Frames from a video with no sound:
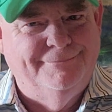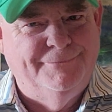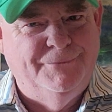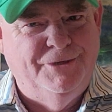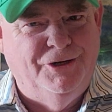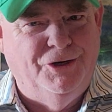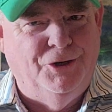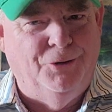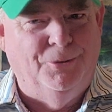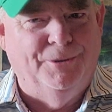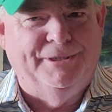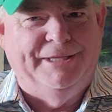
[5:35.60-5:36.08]

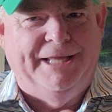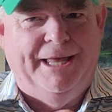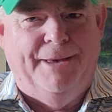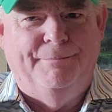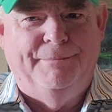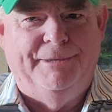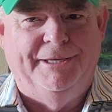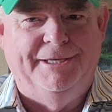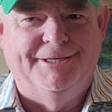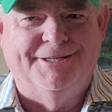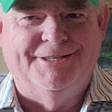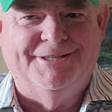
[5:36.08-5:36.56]
You know what
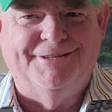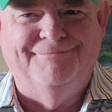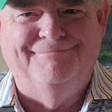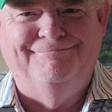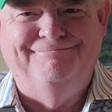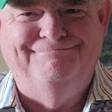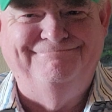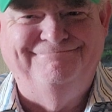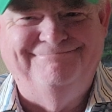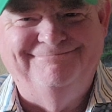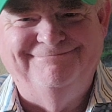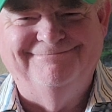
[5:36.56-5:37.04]
that means.
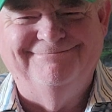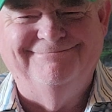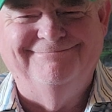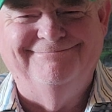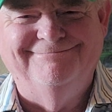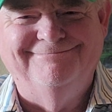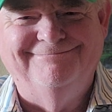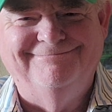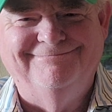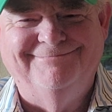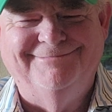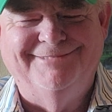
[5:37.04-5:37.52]

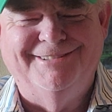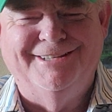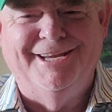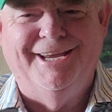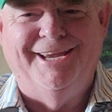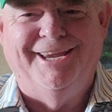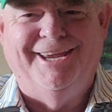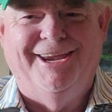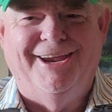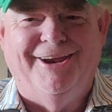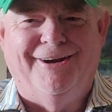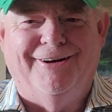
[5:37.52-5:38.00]

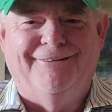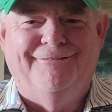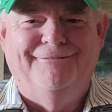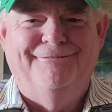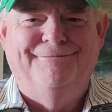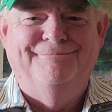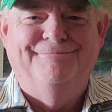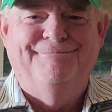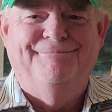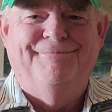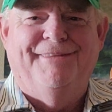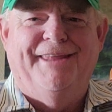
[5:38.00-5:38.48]
Take care.
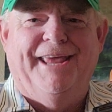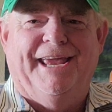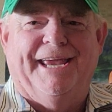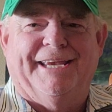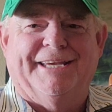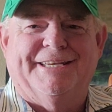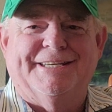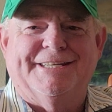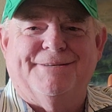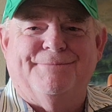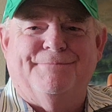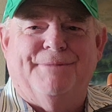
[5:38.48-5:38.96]

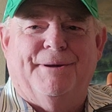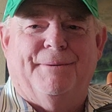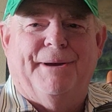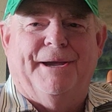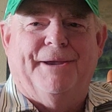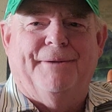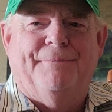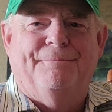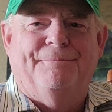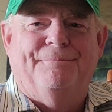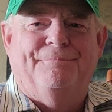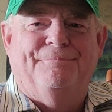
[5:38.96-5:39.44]
Thanks.
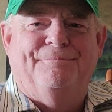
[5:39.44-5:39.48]
Bye-bye.